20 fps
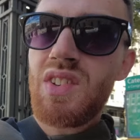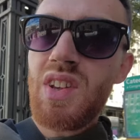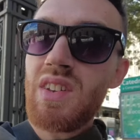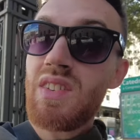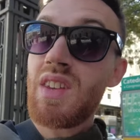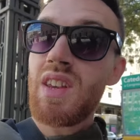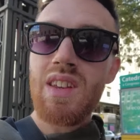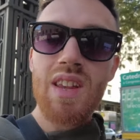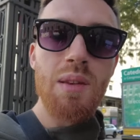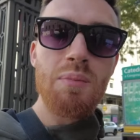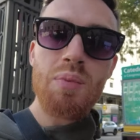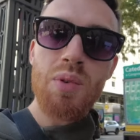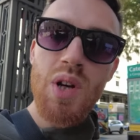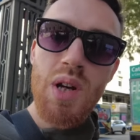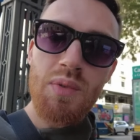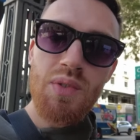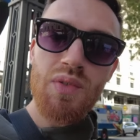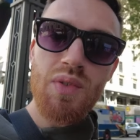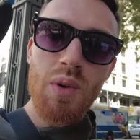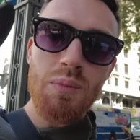city that
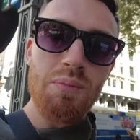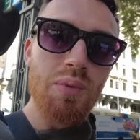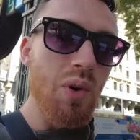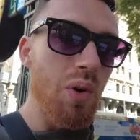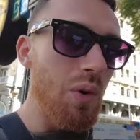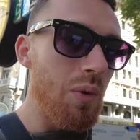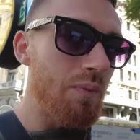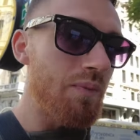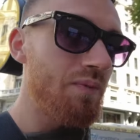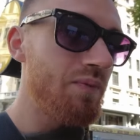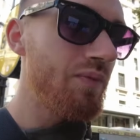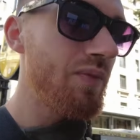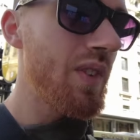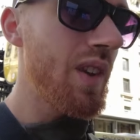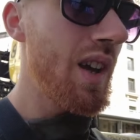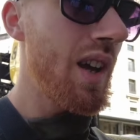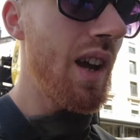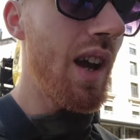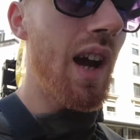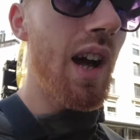breathes football.
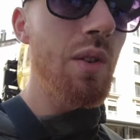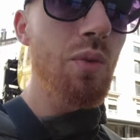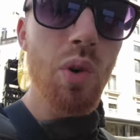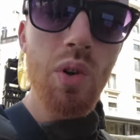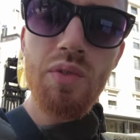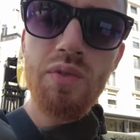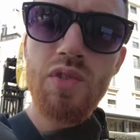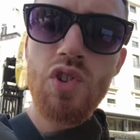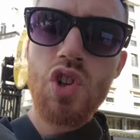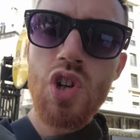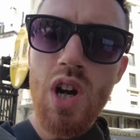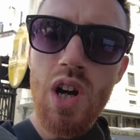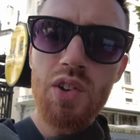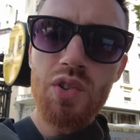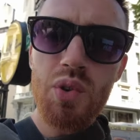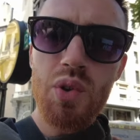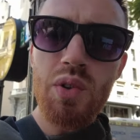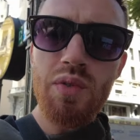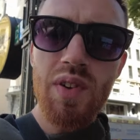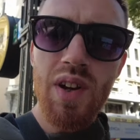And what
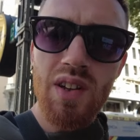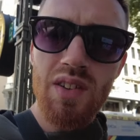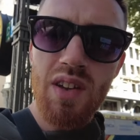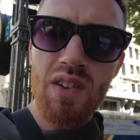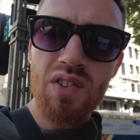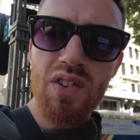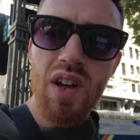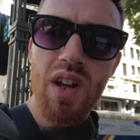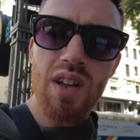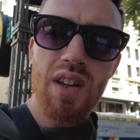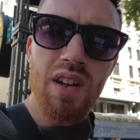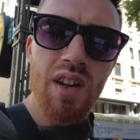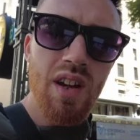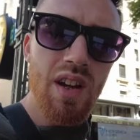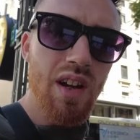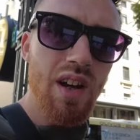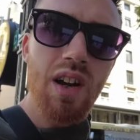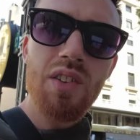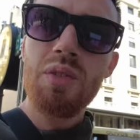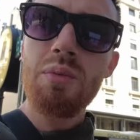shirts do you think they sell in
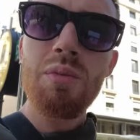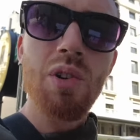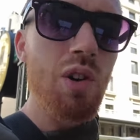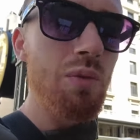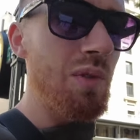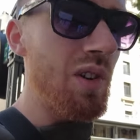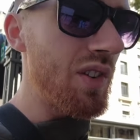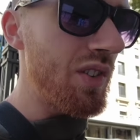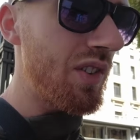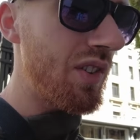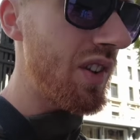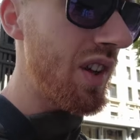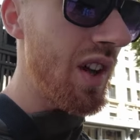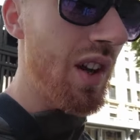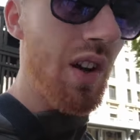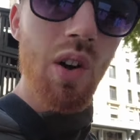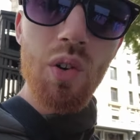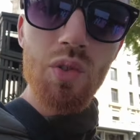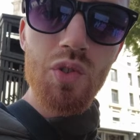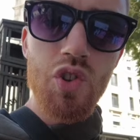here at the moment
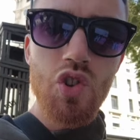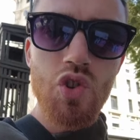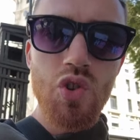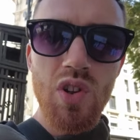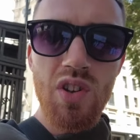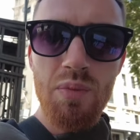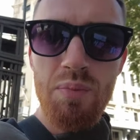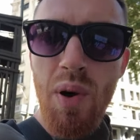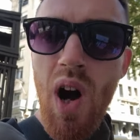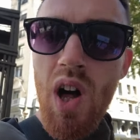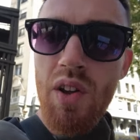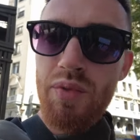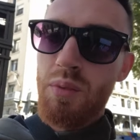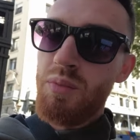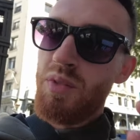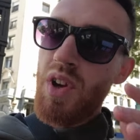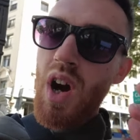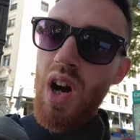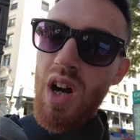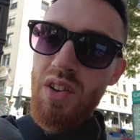on the street? Apart
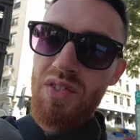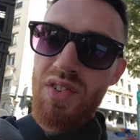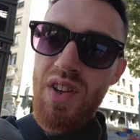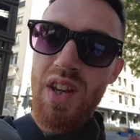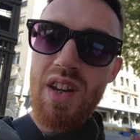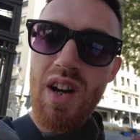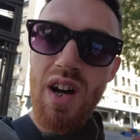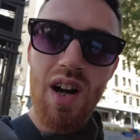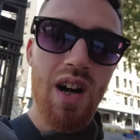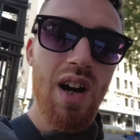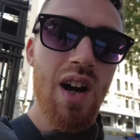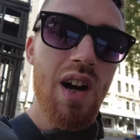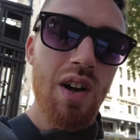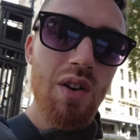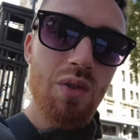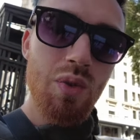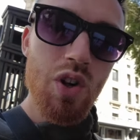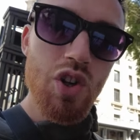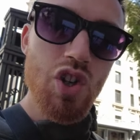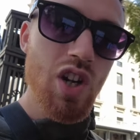from the Argentina
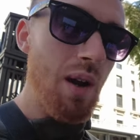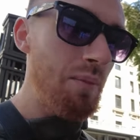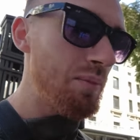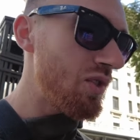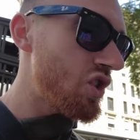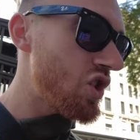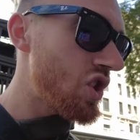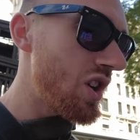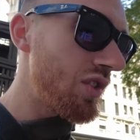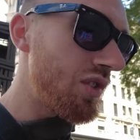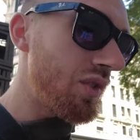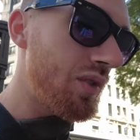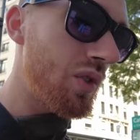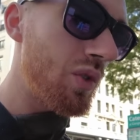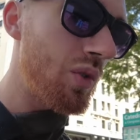World Champions shirts, of